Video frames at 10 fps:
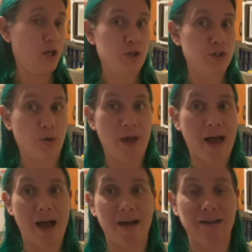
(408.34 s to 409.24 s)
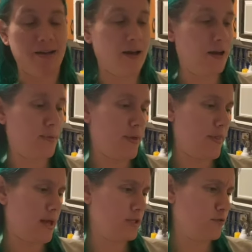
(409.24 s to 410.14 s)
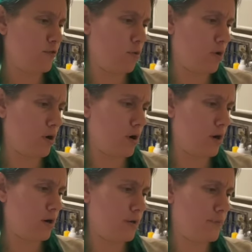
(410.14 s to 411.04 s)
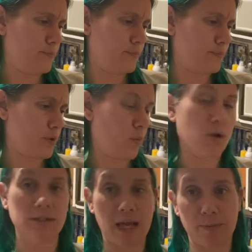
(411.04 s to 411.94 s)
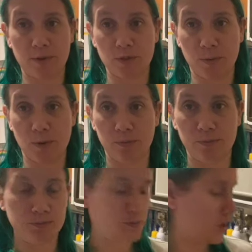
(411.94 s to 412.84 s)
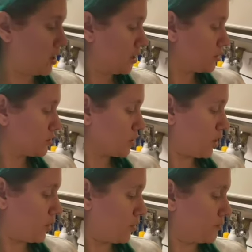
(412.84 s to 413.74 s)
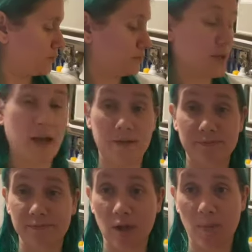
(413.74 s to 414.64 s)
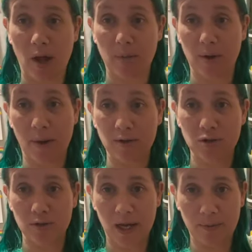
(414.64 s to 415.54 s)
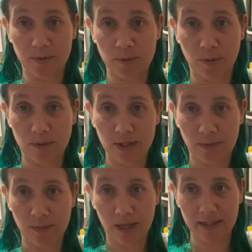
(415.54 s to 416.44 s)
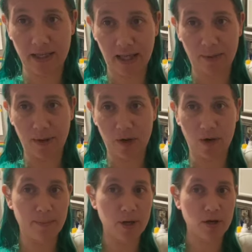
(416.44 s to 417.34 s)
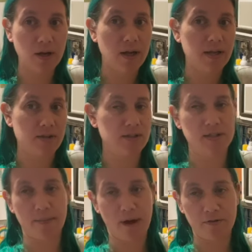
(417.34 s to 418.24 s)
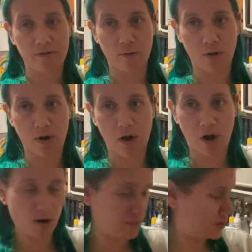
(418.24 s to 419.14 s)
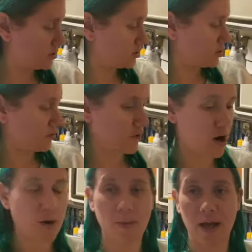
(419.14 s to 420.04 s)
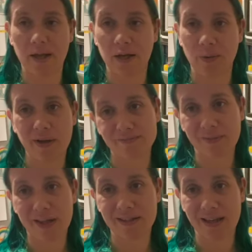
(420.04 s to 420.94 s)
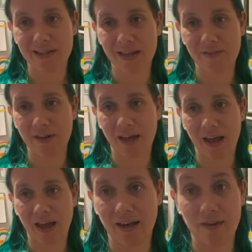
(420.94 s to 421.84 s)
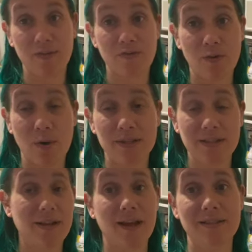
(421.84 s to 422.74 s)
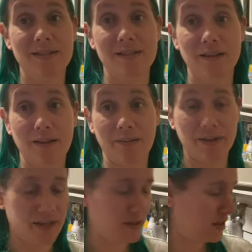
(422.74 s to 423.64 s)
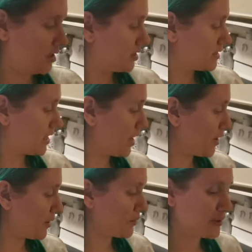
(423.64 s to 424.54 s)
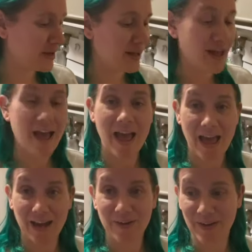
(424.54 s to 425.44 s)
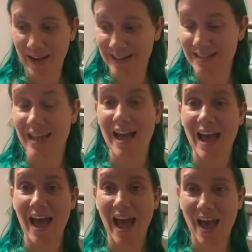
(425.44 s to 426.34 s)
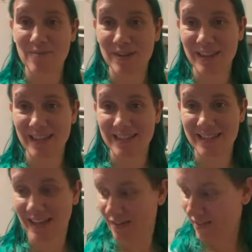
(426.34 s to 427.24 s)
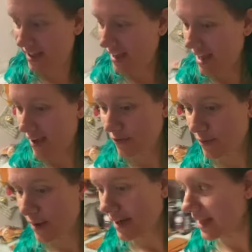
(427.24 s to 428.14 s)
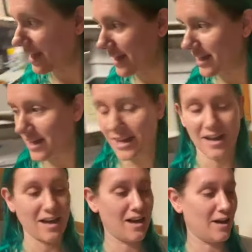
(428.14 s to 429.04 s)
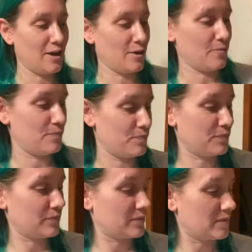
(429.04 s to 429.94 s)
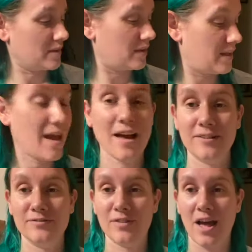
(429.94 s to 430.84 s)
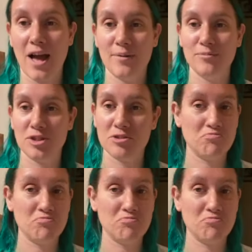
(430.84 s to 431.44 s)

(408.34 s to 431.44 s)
So yeah, and that's for 1 tablespoon. So yeah, I'll probably put about 2 tablespoons in because I like my creamer. So this is about 4 carbs so far, but you know what? It's Thanksgiving, and even if it wasn't, I'd still love it. So anyways, happy Thanksgiving, everybody. Yeah, I'm just